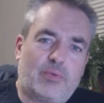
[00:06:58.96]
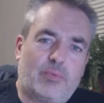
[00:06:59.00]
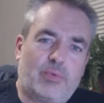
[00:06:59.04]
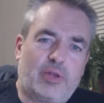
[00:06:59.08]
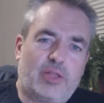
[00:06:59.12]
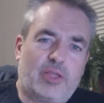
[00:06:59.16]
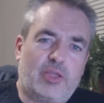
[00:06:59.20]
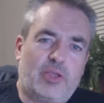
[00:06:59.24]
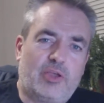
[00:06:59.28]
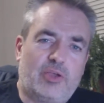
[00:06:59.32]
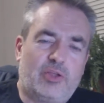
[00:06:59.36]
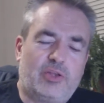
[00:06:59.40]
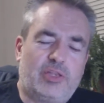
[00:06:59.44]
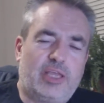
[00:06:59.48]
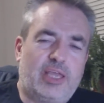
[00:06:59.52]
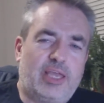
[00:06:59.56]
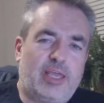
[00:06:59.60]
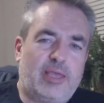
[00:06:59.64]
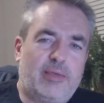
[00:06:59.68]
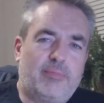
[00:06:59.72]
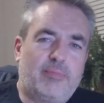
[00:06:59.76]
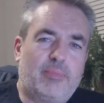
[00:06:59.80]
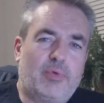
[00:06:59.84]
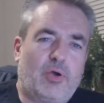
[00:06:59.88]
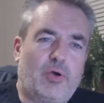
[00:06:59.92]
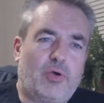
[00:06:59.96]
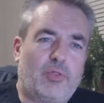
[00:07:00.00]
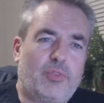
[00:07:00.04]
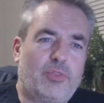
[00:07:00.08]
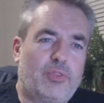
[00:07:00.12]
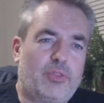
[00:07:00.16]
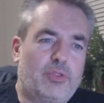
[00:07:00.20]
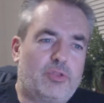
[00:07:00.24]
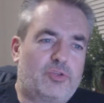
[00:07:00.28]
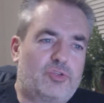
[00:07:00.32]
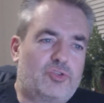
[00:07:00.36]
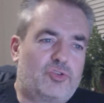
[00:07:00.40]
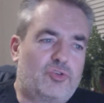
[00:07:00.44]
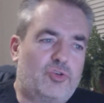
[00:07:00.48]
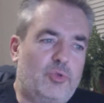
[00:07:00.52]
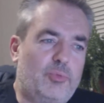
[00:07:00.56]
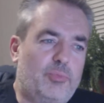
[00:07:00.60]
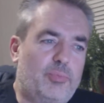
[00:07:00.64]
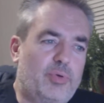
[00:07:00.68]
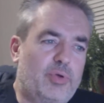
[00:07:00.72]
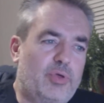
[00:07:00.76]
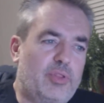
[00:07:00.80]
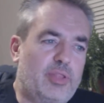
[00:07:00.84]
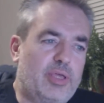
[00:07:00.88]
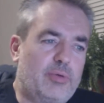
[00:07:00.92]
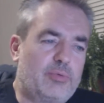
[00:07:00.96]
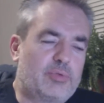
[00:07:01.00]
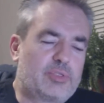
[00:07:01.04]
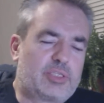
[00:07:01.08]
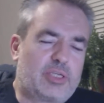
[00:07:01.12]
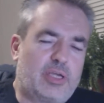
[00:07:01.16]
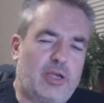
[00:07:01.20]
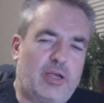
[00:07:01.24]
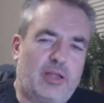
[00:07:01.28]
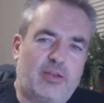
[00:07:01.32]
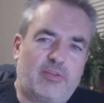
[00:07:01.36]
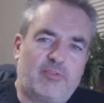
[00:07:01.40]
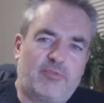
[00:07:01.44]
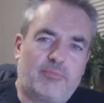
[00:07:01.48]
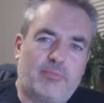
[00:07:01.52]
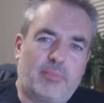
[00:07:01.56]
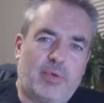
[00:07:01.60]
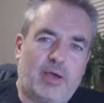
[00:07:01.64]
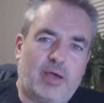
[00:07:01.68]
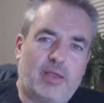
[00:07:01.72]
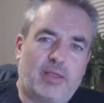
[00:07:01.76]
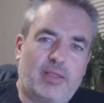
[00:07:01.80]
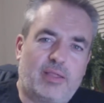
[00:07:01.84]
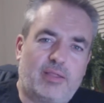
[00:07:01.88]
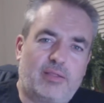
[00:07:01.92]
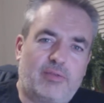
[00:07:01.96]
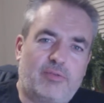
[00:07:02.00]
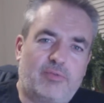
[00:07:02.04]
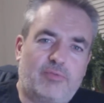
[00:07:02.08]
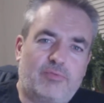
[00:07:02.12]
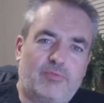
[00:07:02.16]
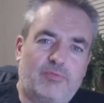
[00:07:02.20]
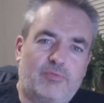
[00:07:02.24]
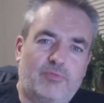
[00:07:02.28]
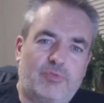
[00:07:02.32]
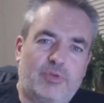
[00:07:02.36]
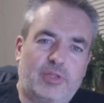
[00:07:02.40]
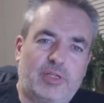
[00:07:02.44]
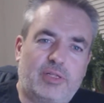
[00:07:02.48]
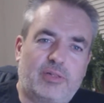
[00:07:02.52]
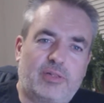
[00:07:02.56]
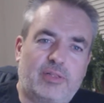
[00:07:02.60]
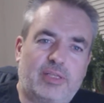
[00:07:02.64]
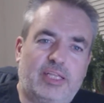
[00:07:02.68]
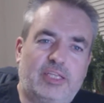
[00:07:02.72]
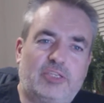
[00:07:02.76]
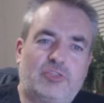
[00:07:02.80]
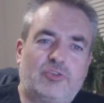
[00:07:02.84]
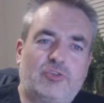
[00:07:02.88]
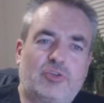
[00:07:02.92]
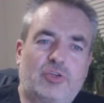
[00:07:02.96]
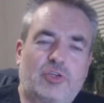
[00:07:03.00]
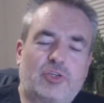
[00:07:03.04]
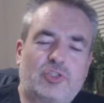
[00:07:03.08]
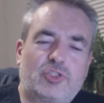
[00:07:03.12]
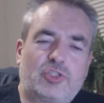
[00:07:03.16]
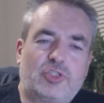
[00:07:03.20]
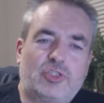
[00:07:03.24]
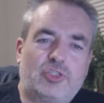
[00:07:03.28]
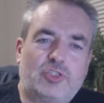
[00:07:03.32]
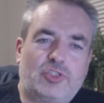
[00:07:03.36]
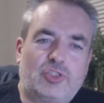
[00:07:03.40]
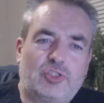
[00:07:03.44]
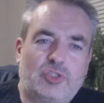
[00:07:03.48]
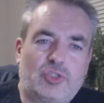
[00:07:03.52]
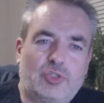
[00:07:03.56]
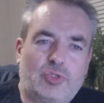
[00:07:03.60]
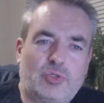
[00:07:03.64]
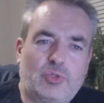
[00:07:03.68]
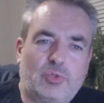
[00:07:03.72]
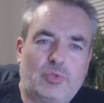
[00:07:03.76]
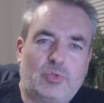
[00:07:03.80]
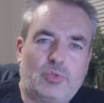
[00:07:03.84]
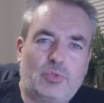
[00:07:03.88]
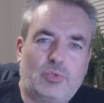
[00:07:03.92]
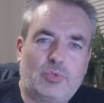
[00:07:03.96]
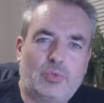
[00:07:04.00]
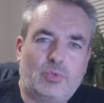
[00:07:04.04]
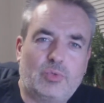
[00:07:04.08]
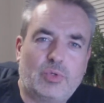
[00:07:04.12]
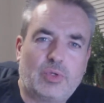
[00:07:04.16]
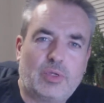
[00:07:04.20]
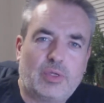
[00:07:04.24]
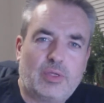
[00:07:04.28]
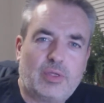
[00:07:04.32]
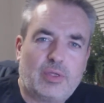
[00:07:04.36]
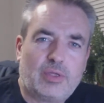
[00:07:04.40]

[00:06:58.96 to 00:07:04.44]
when I heard him on The Trooper, that was kind of my real introduction to...